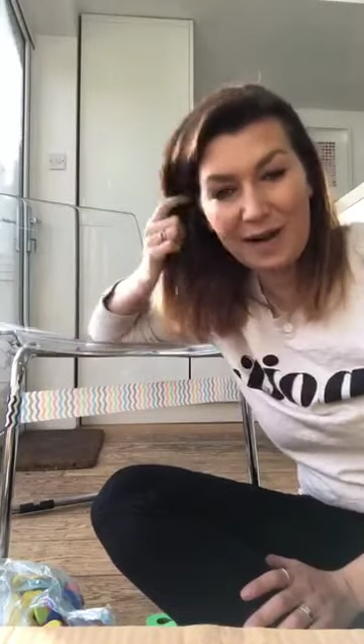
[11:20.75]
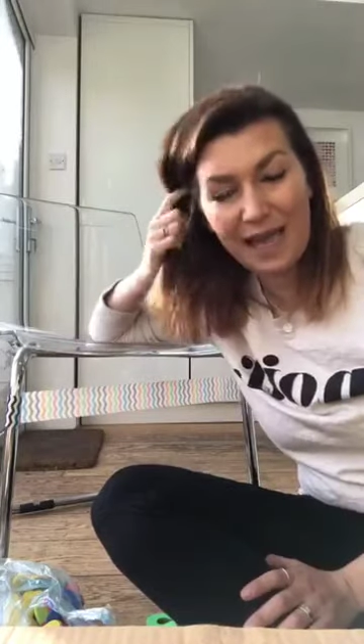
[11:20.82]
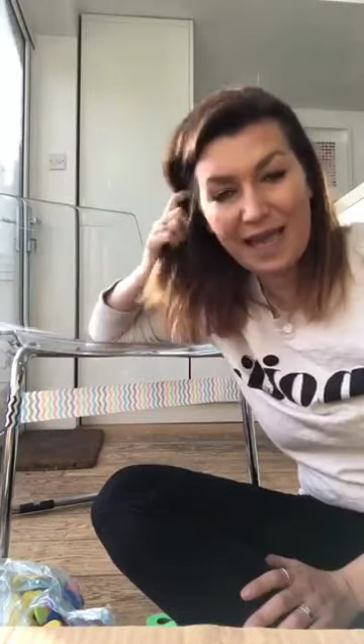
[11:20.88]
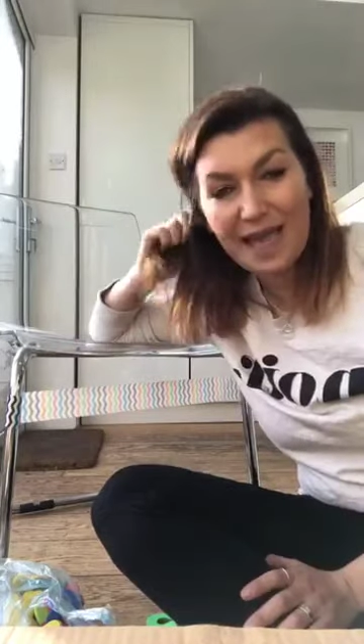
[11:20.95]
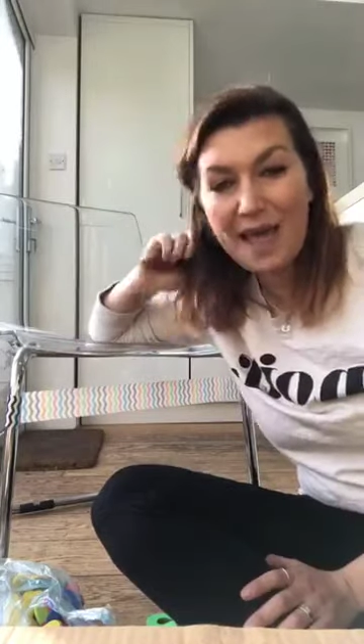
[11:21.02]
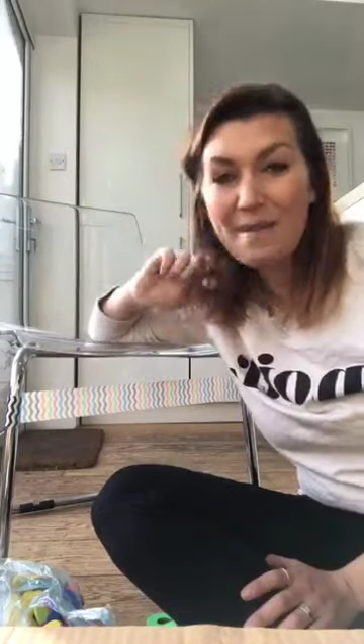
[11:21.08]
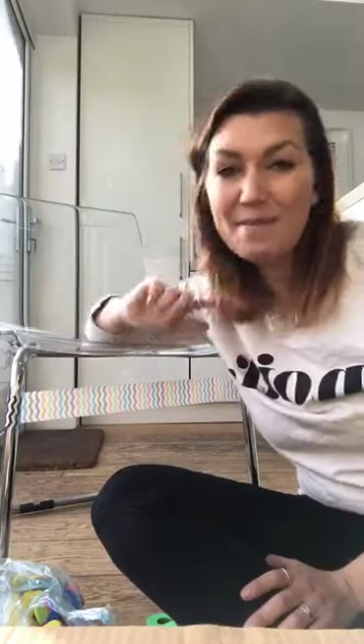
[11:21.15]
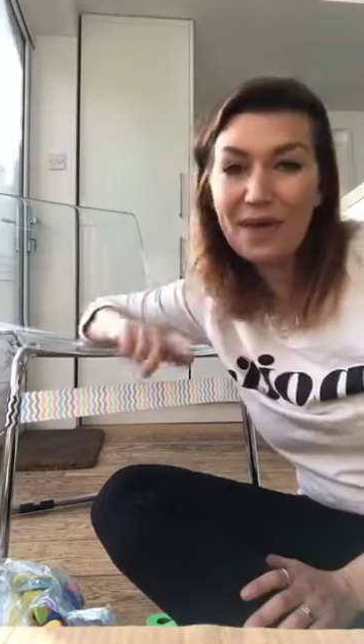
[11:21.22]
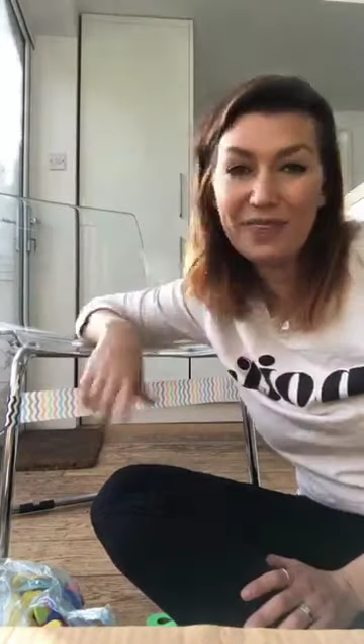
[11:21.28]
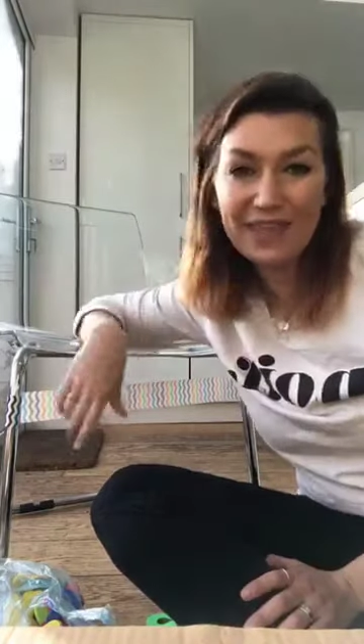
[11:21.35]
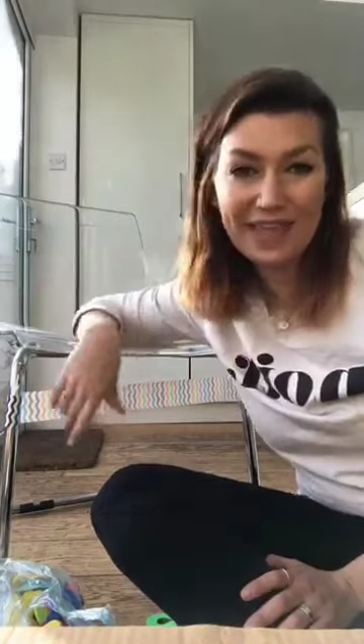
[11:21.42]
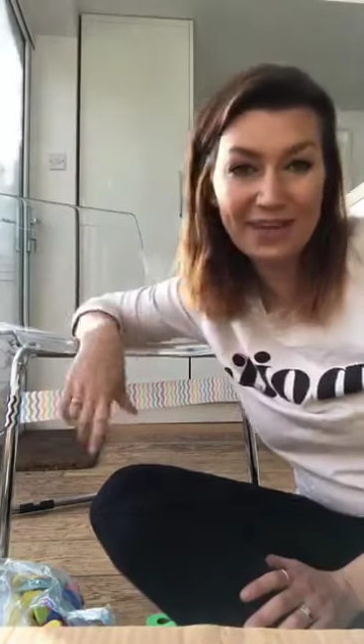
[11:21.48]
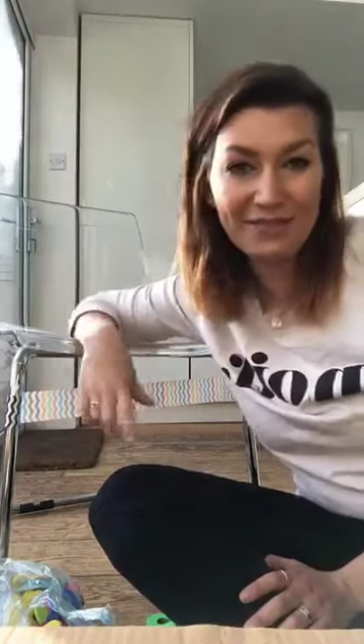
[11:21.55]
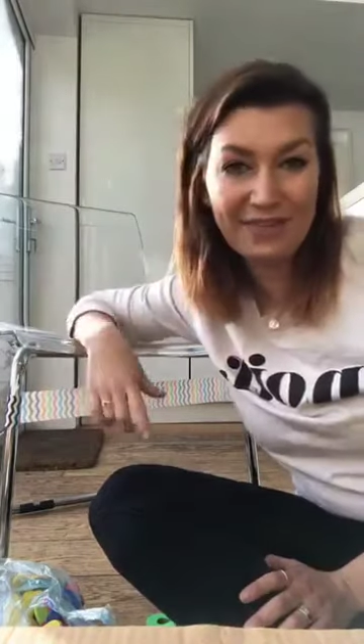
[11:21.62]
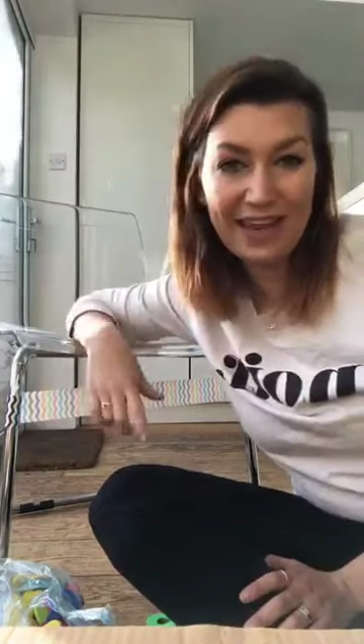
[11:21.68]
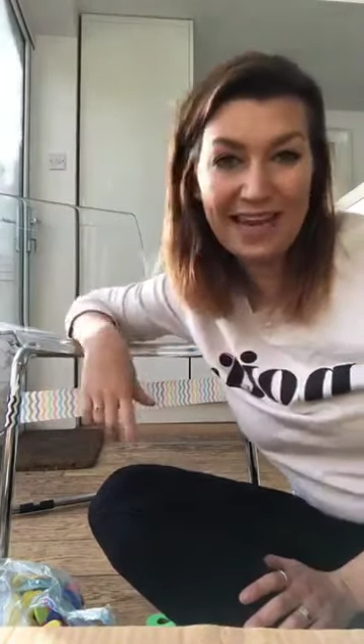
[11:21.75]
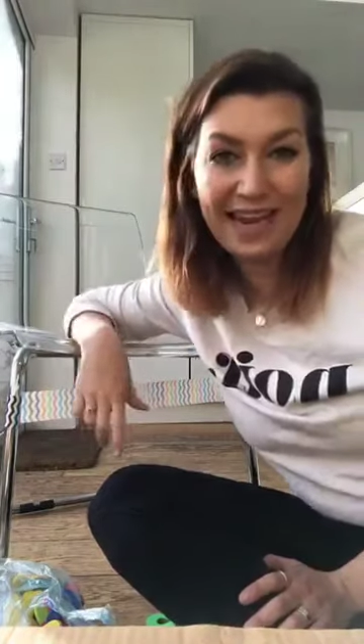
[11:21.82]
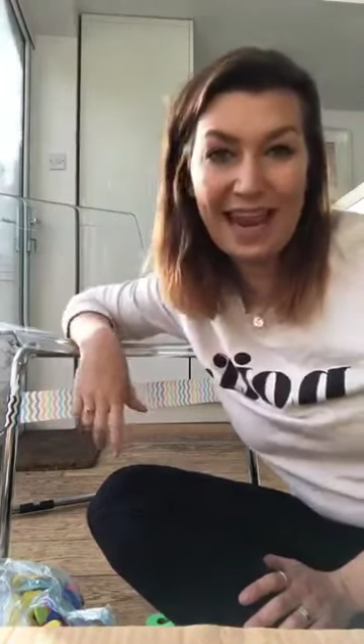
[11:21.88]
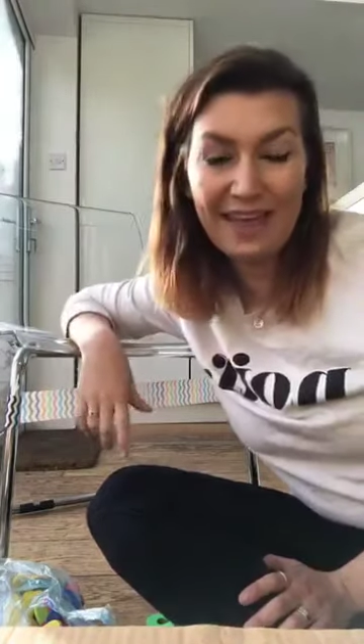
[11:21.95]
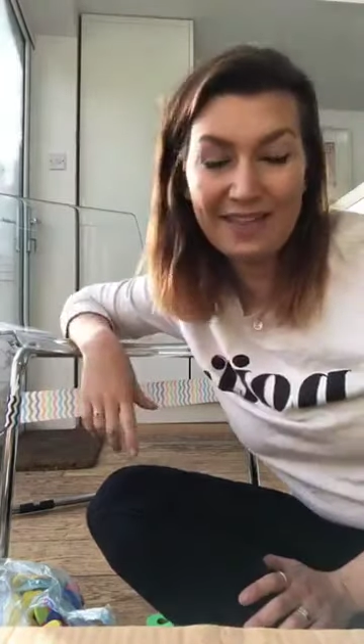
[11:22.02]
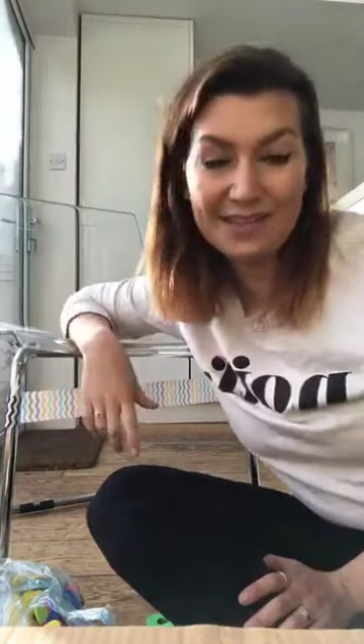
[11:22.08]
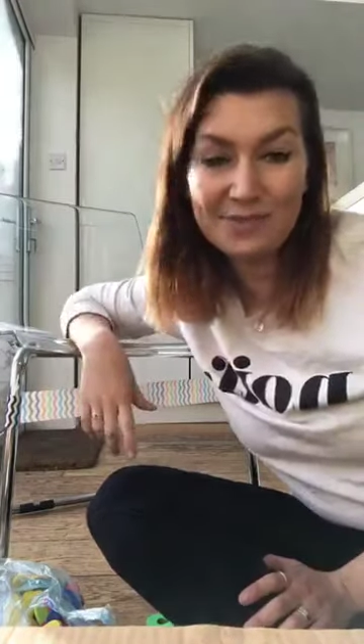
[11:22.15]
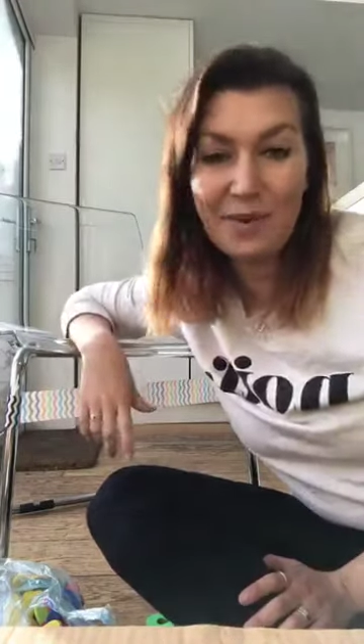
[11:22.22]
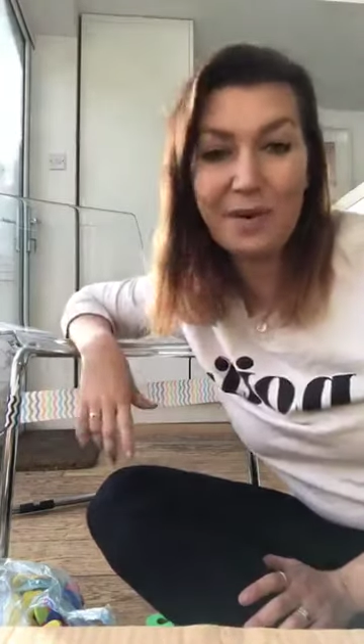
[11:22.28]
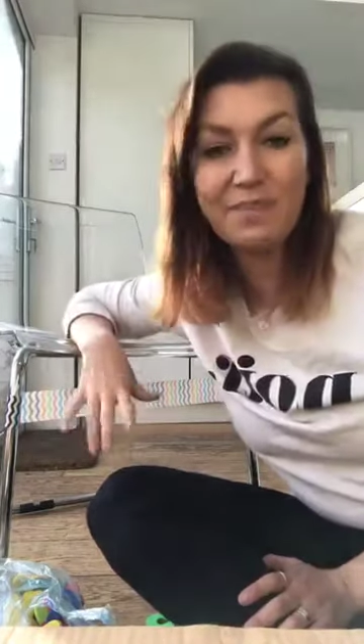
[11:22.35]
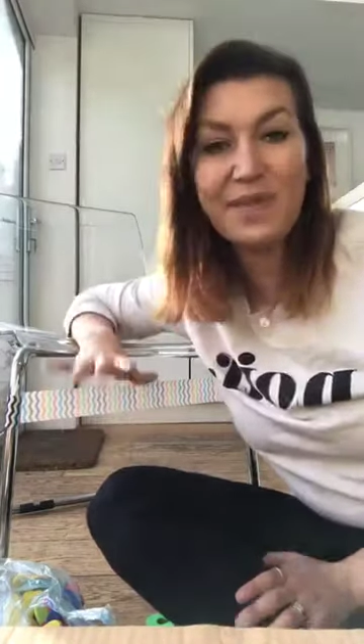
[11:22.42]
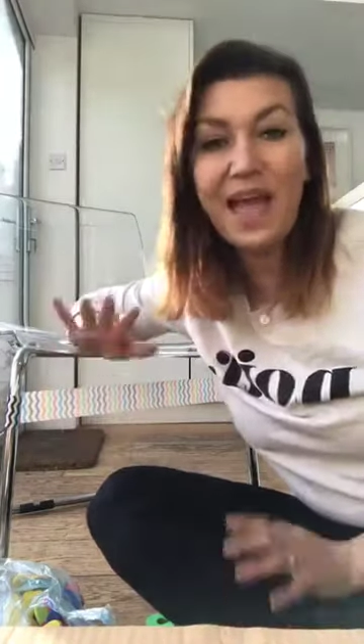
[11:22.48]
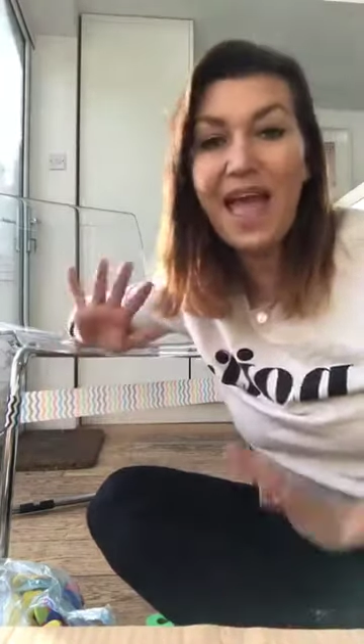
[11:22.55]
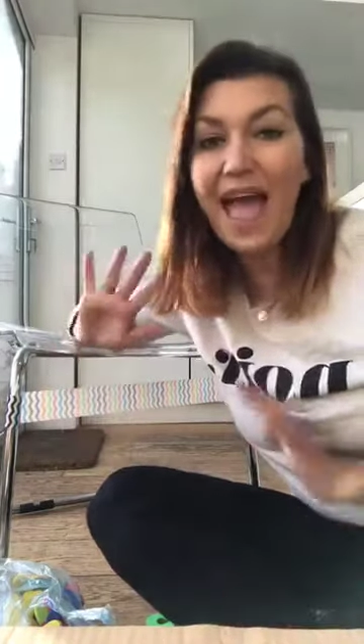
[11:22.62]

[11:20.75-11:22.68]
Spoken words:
play. But I think he'll really like this one.